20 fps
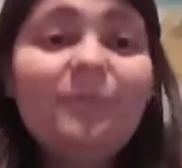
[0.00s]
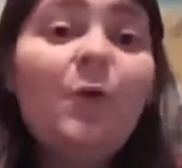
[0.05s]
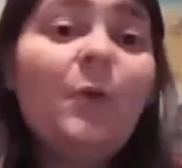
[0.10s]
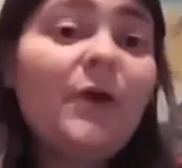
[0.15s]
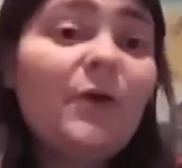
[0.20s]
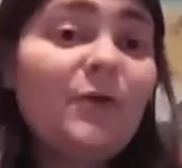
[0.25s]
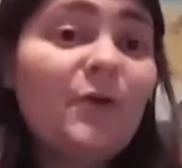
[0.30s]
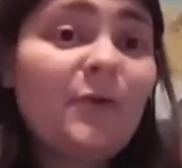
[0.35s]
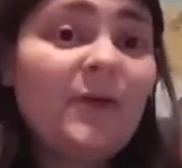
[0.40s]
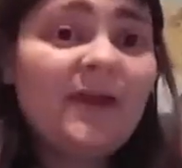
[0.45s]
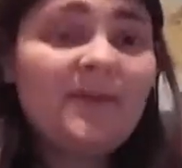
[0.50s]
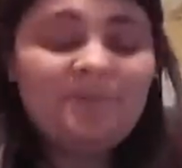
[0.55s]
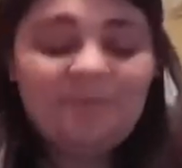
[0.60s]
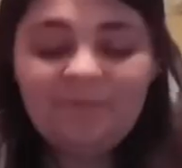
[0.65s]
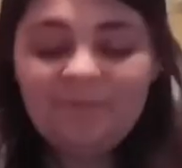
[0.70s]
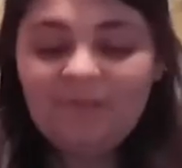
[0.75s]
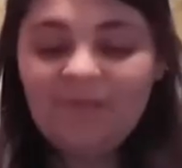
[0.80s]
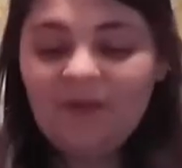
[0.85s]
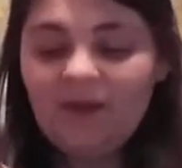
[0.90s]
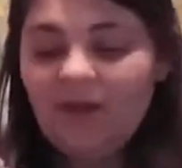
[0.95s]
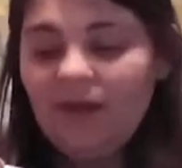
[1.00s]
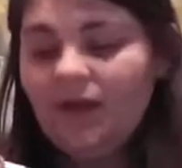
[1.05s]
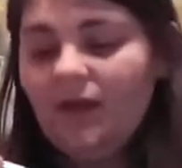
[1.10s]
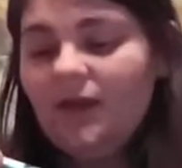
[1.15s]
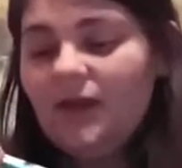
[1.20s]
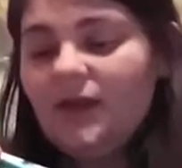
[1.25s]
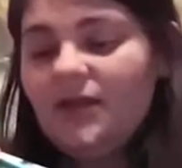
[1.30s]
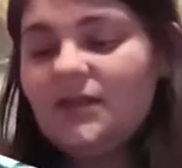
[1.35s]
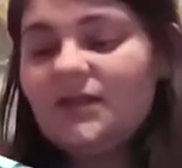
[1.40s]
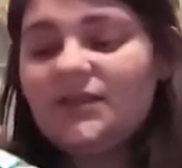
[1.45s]
Where were we?
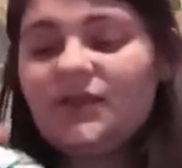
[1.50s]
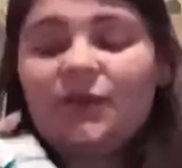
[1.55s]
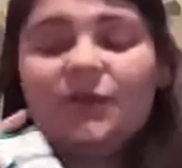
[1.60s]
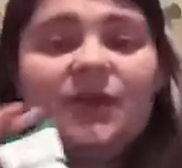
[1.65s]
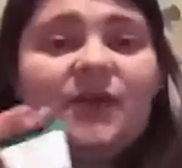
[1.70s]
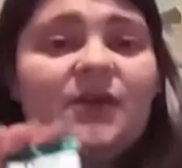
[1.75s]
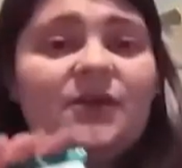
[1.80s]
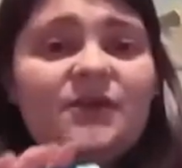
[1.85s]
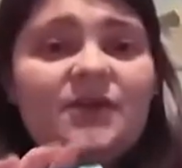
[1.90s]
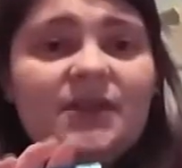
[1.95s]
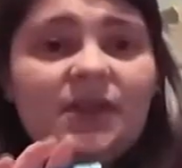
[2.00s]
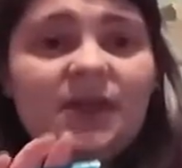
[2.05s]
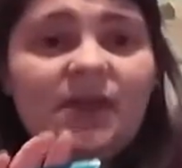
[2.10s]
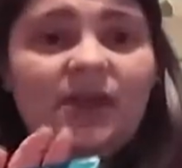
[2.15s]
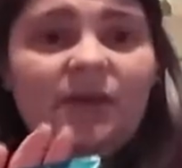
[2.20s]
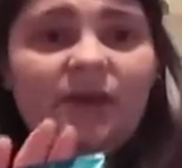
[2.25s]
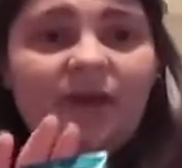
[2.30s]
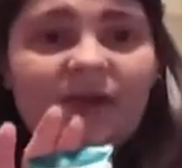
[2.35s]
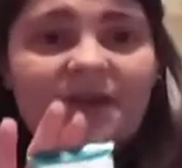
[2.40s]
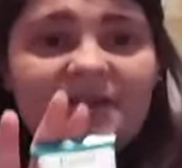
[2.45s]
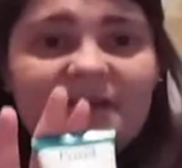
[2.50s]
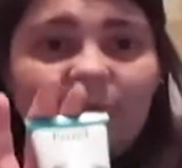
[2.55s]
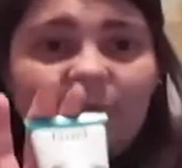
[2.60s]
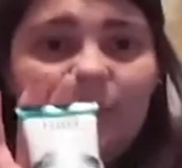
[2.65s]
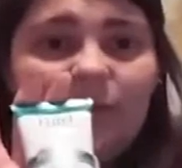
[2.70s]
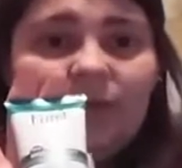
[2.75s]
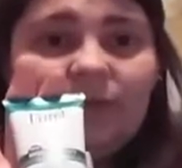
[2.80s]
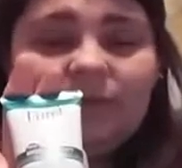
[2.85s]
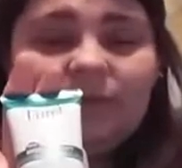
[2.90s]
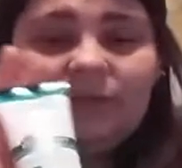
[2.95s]
So here's the Curel
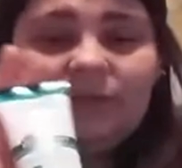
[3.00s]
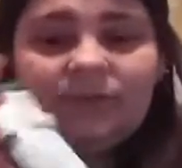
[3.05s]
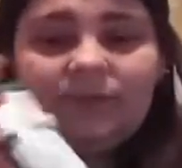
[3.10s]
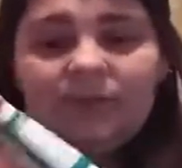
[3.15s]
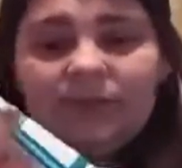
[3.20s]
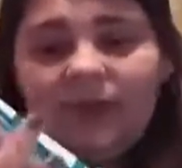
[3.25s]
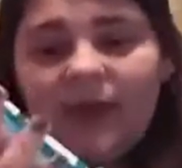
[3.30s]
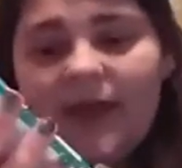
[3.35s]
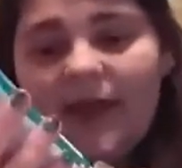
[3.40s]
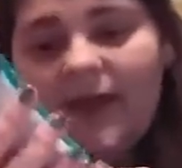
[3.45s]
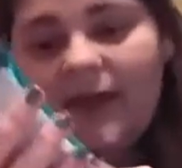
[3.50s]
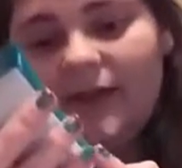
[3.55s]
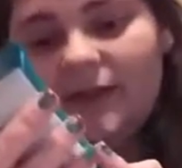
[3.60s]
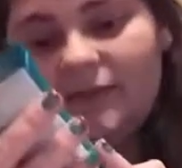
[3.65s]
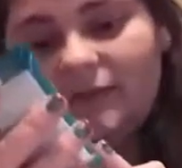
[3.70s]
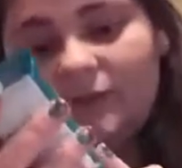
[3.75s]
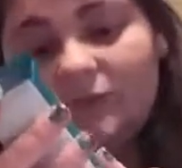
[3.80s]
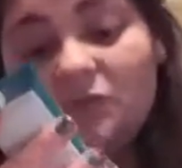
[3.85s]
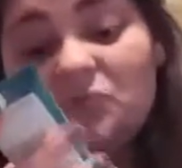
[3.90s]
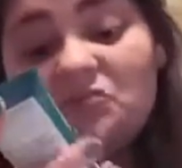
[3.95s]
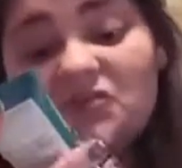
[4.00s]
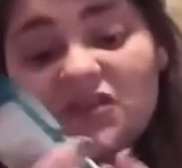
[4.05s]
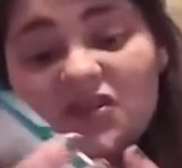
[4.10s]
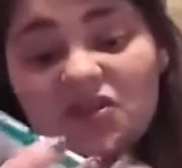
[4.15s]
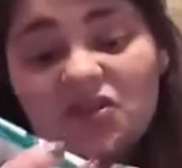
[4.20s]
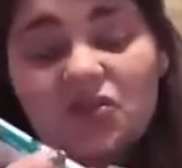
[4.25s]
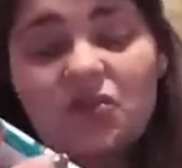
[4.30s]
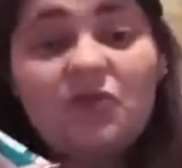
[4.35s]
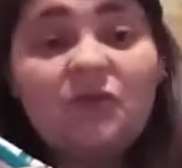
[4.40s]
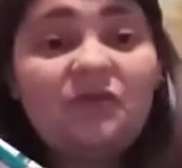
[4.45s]
sample, and it's
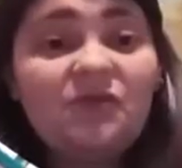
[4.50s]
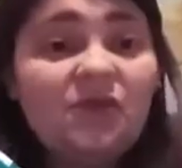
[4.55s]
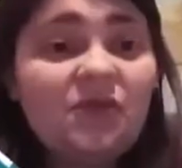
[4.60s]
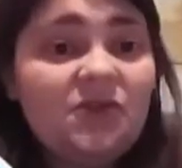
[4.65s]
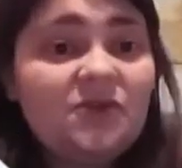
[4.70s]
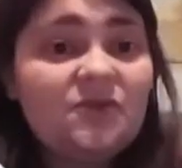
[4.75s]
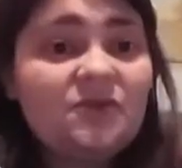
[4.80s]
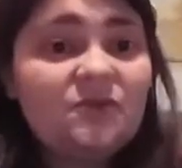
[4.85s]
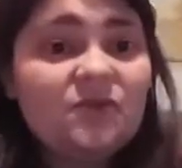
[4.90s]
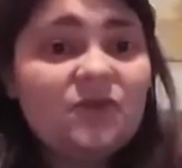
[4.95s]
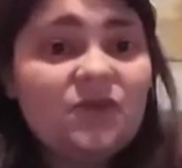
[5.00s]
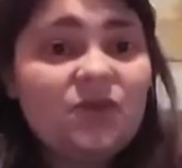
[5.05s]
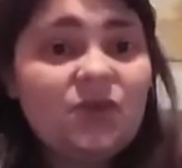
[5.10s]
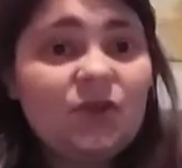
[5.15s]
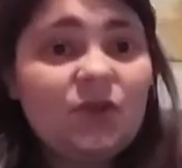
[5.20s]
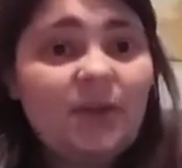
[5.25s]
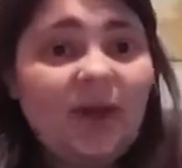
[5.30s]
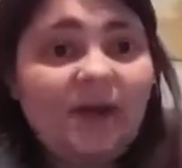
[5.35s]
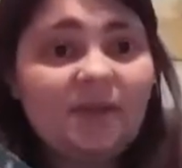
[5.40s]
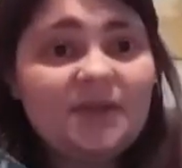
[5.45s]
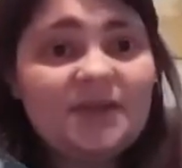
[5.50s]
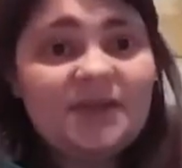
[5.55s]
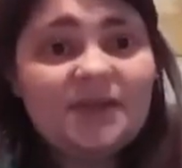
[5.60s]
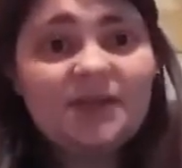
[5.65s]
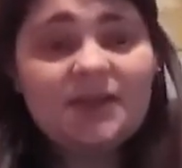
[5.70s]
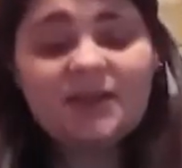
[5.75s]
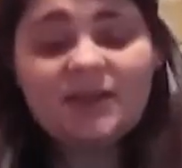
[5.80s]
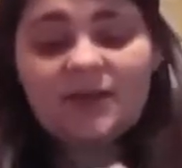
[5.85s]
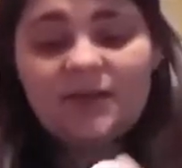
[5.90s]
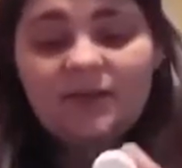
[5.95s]
two full two
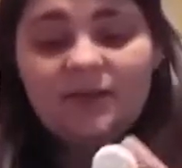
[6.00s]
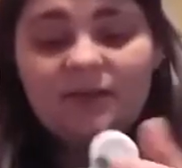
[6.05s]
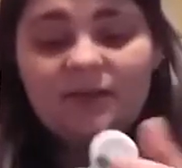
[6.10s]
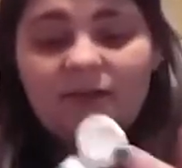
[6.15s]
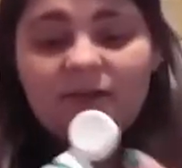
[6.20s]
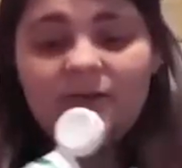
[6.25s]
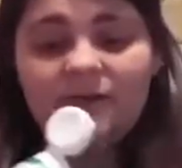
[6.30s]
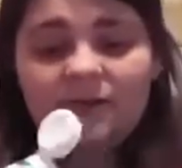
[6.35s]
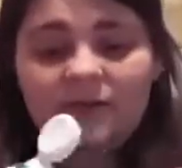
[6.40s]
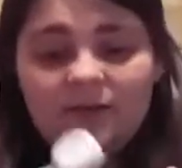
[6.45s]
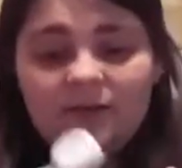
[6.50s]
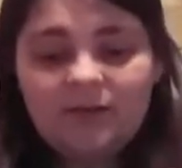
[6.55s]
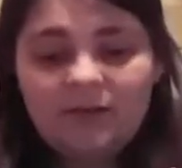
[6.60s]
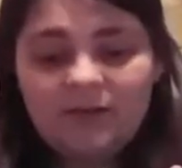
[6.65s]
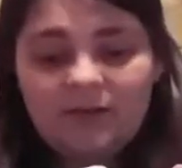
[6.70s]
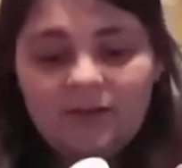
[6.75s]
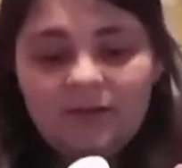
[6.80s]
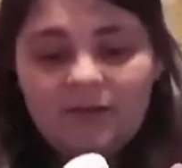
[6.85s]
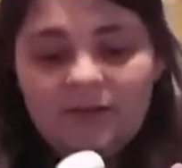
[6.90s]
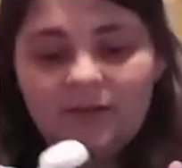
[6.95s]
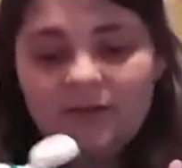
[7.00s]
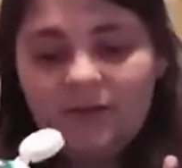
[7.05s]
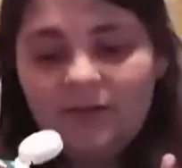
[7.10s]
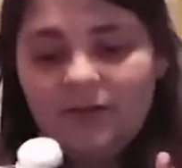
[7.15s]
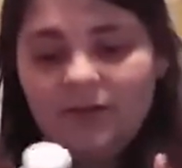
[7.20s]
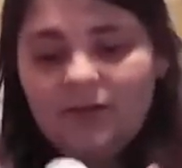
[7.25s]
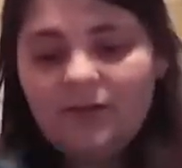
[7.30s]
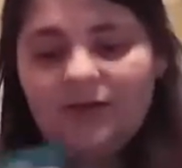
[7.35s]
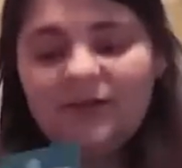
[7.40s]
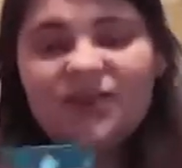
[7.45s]
ounces.
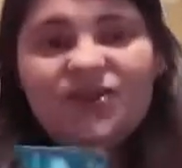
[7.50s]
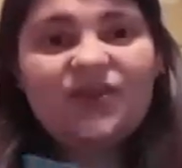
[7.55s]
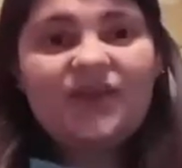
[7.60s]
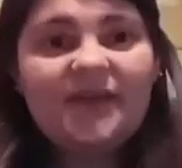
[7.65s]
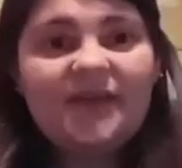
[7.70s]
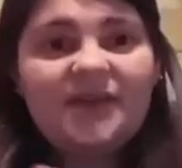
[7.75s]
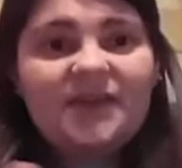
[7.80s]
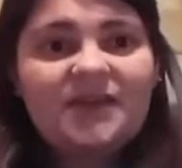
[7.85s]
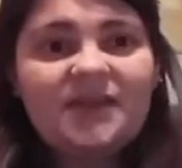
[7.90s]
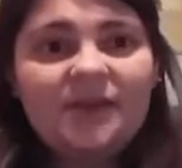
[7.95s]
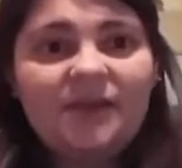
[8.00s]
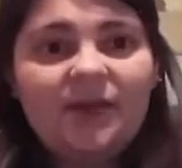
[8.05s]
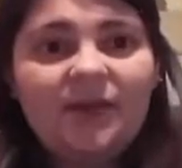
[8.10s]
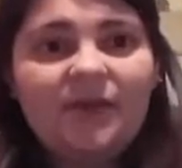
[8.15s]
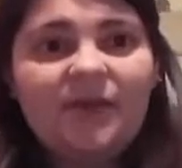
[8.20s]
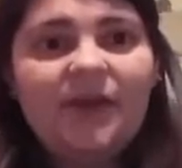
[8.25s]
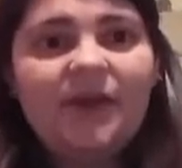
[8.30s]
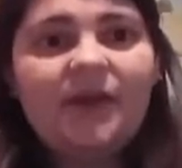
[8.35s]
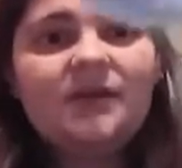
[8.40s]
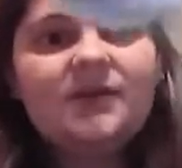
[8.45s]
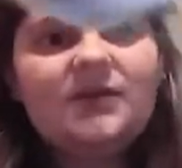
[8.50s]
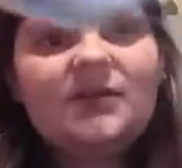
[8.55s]
Let's try this on the other hand.